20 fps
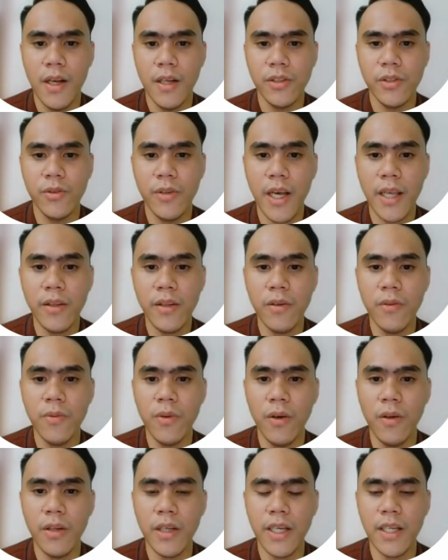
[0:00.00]
So neither
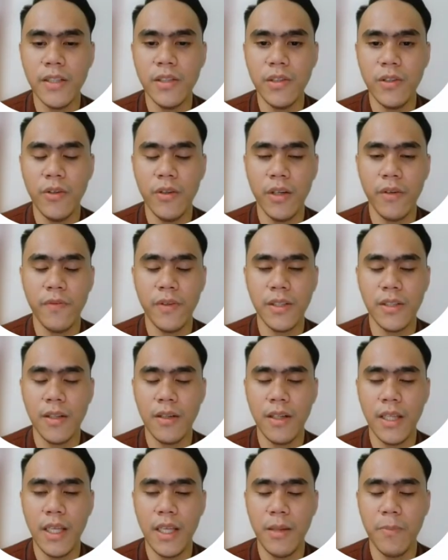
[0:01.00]
role is
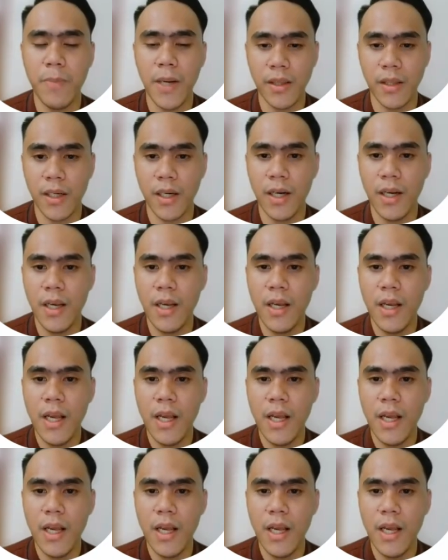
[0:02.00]
universally better.